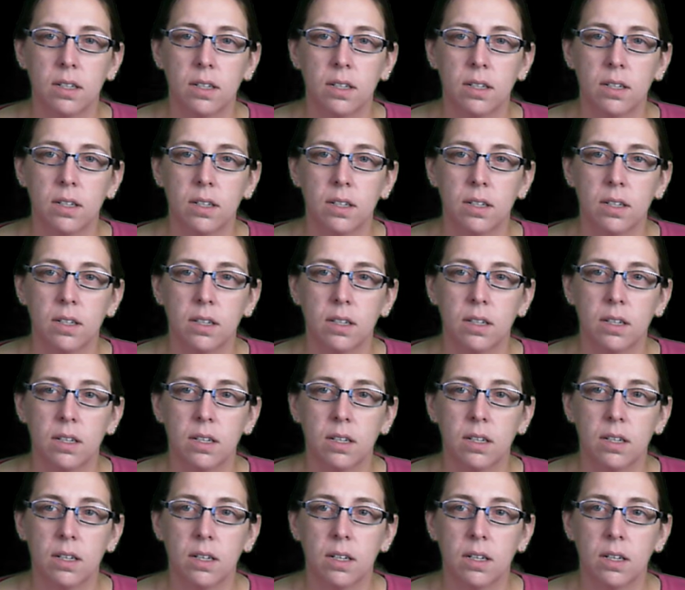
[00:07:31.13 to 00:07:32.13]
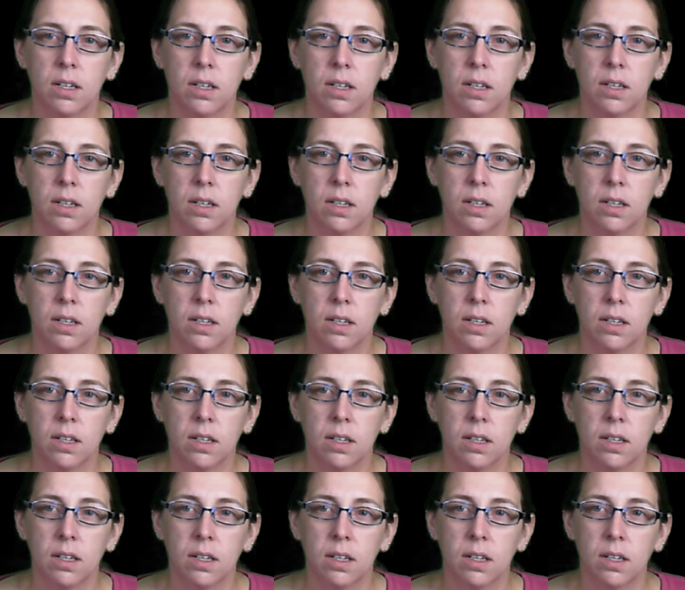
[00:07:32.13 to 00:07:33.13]

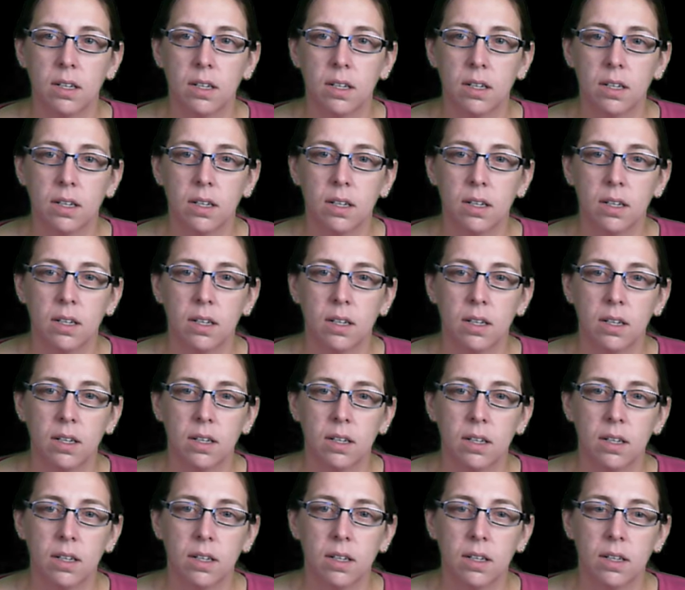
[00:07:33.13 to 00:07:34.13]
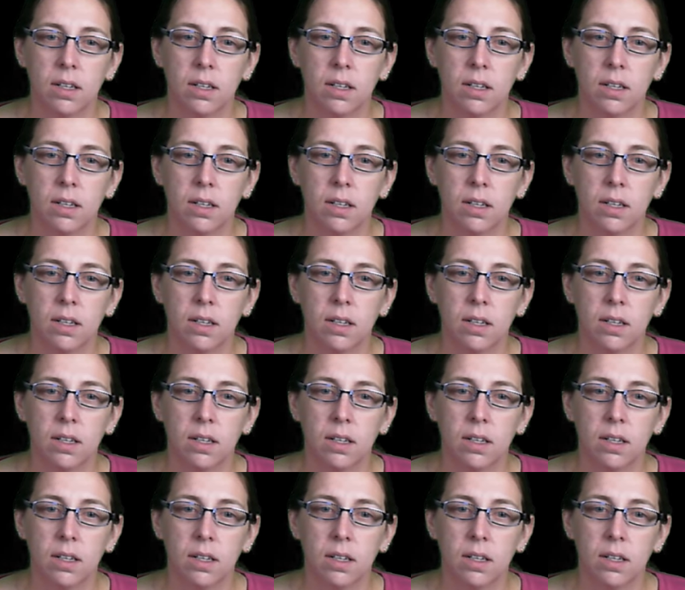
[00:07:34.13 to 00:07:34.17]
This person isn't speaking.